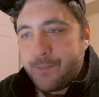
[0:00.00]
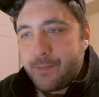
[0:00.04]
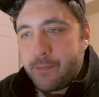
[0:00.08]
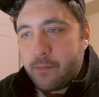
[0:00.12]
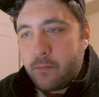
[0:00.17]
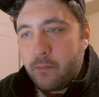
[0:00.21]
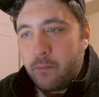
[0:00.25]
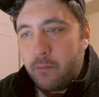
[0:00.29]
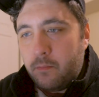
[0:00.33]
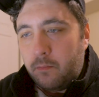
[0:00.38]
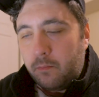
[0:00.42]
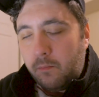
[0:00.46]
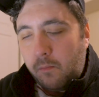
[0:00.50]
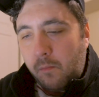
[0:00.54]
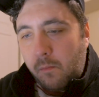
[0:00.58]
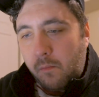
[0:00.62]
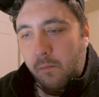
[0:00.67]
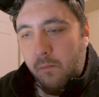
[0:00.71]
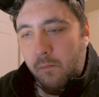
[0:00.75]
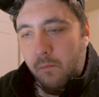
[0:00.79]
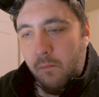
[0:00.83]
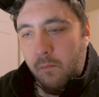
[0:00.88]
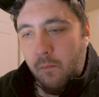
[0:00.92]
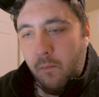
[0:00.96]

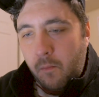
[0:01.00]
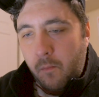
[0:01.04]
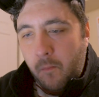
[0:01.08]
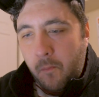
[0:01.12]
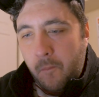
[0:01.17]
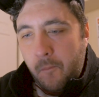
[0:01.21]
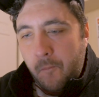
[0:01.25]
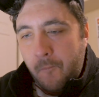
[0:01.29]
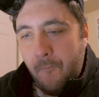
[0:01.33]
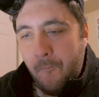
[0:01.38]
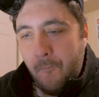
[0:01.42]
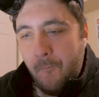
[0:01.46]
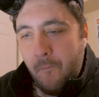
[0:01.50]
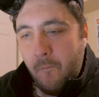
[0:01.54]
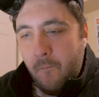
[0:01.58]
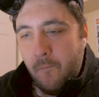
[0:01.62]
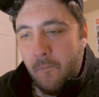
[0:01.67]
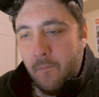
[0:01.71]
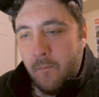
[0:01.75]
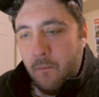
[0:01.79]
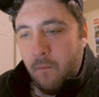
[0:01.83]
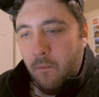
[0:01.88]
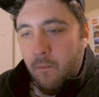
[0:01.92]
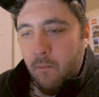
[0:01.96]

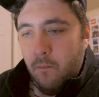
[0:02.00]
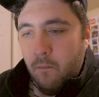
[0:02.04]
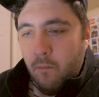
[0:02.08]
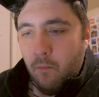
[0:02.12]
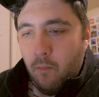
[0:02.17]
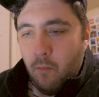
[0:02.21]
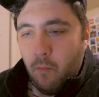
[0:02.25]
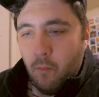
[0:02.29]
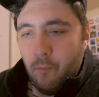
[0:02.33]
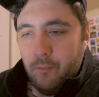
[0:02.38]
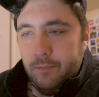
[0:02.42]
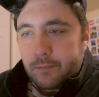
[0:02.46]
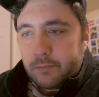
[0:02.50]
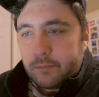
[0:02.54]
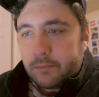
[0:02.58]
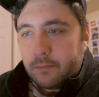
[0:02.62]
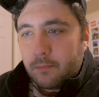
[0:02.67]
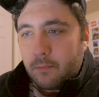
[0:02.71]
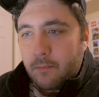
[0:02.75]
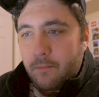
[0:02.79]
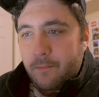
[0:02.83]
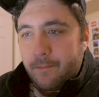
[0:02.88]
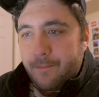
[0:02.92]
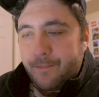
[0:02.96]

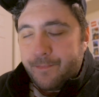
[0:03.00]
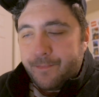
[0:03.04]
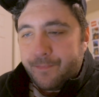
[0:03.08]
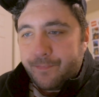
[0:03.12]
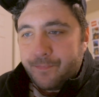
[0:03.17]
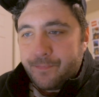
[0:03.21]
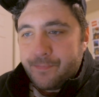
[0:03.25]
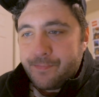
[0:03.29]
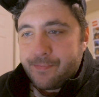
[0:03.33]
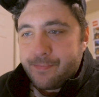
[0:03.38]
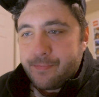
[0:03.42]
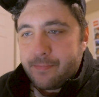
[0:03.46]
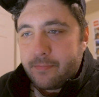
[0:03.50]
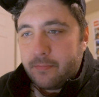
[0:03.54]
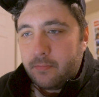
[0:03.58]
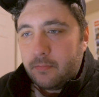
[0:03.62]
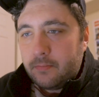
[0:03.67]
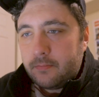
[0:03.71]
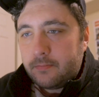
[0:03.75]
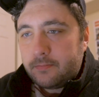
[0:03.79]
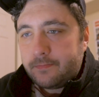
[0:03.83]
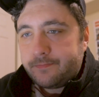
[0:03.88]
Nothing is said.